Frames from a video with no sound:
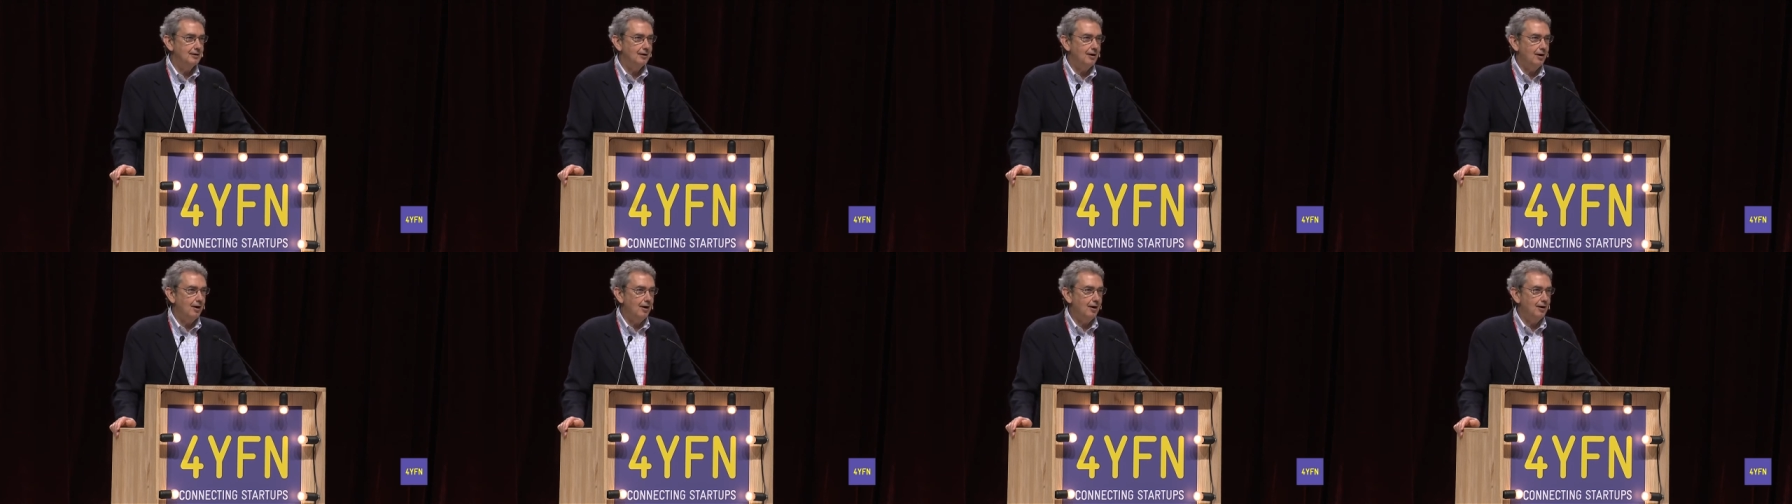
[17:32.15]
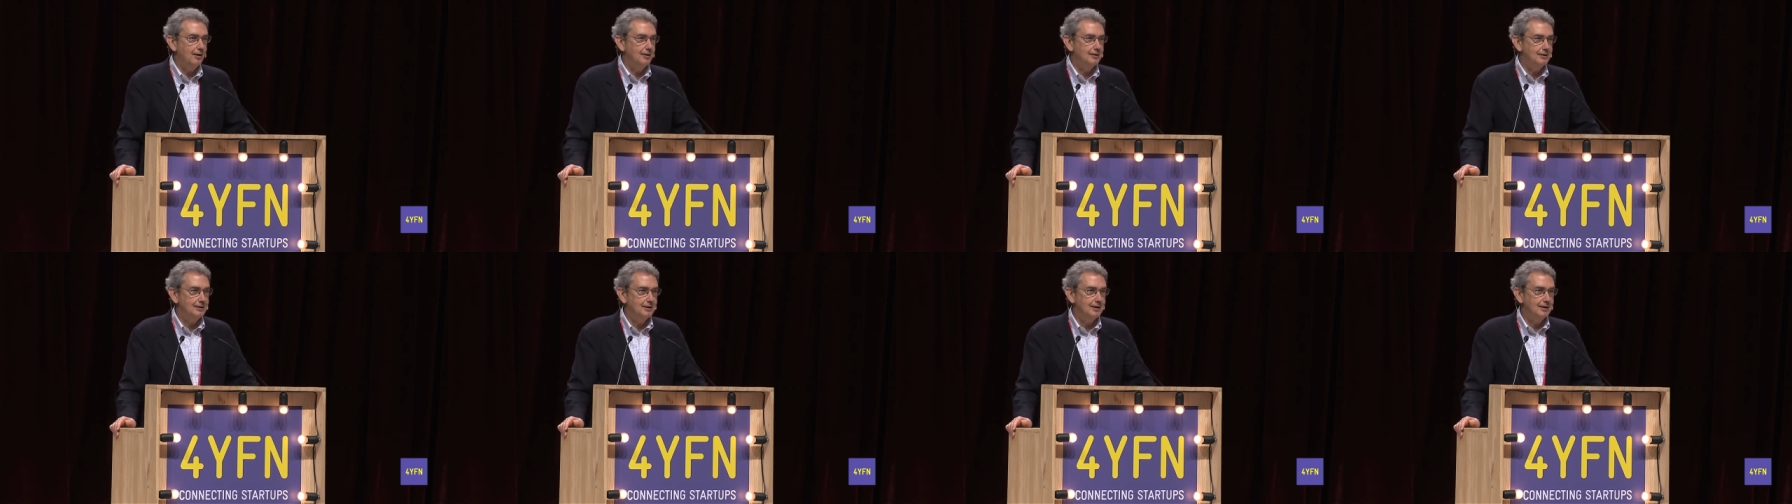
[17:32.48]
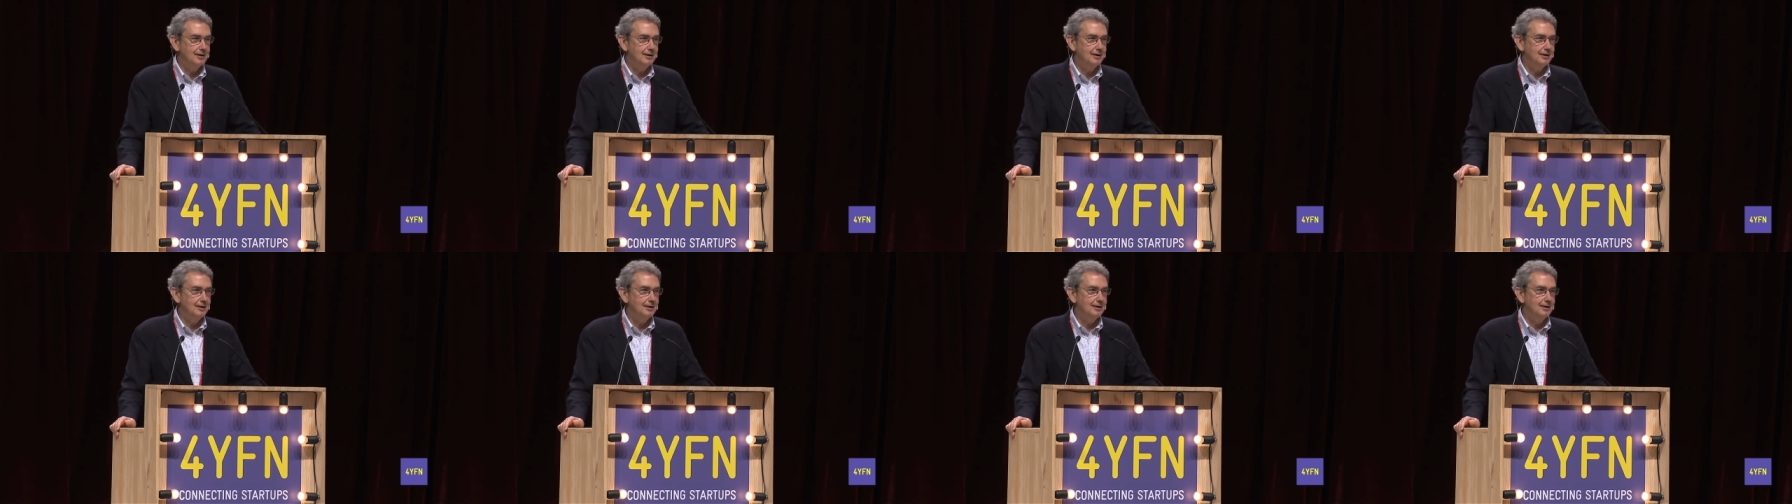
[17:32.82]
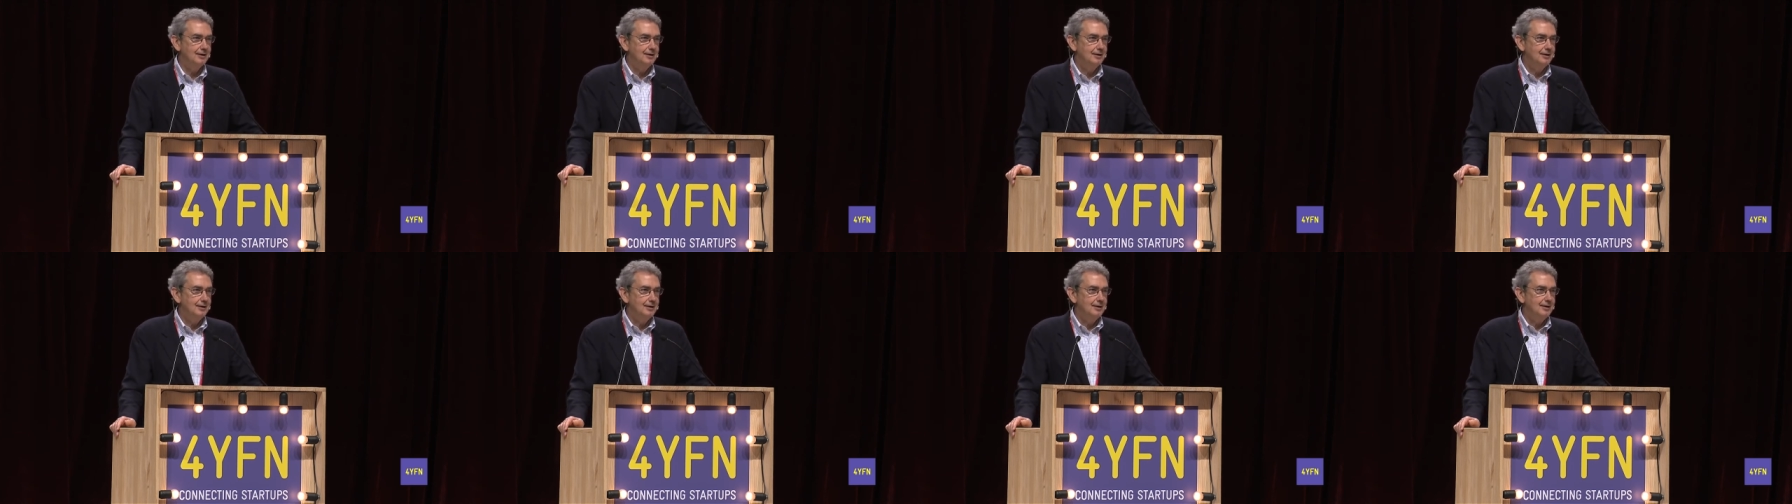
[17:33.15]
on,
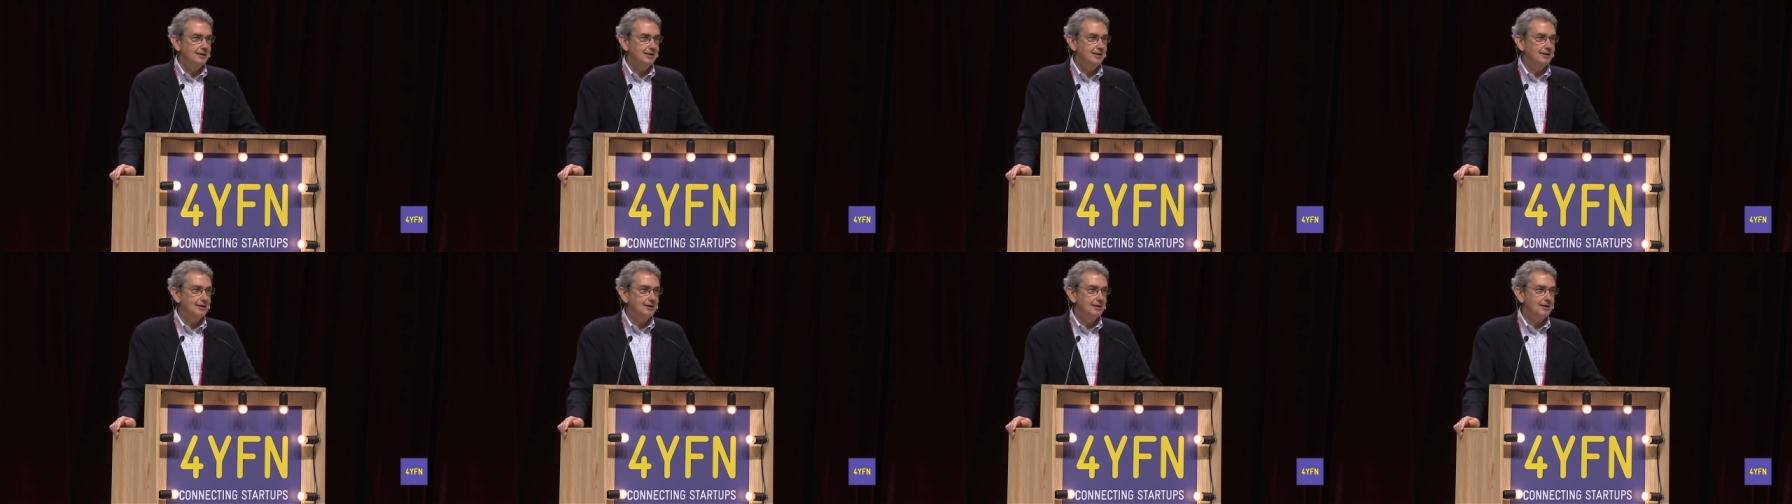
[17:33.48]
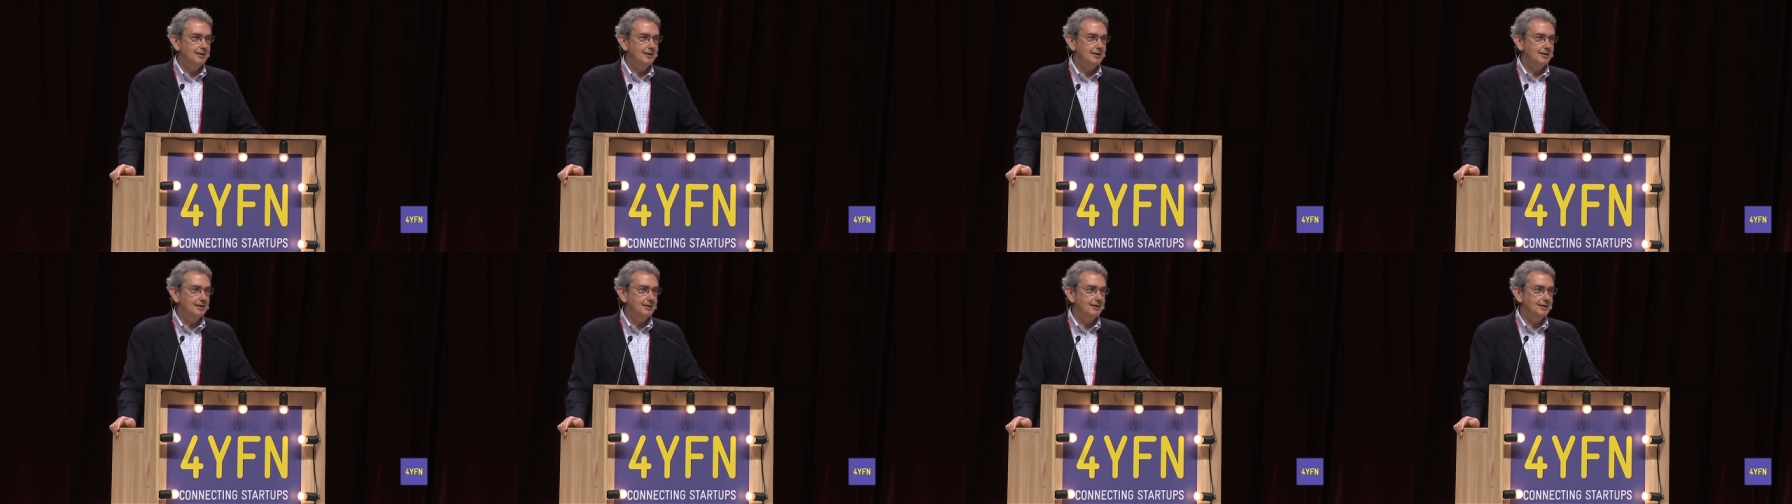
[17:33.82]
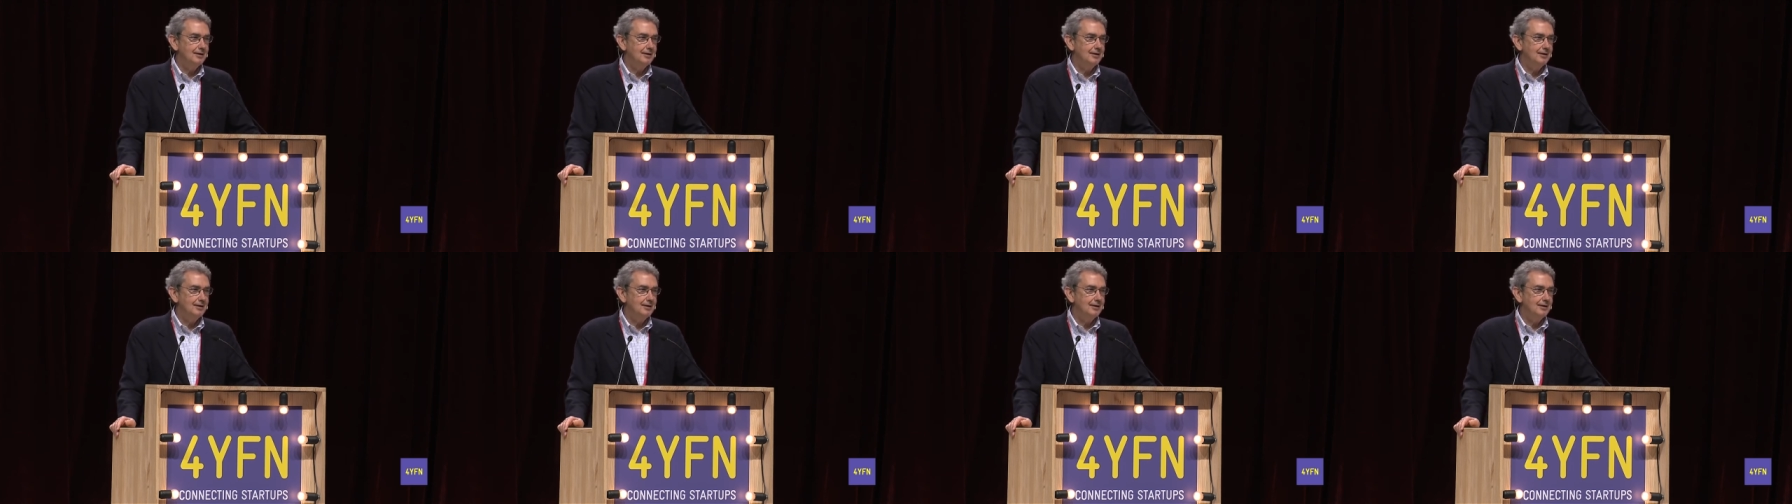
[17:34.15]
uh, uh,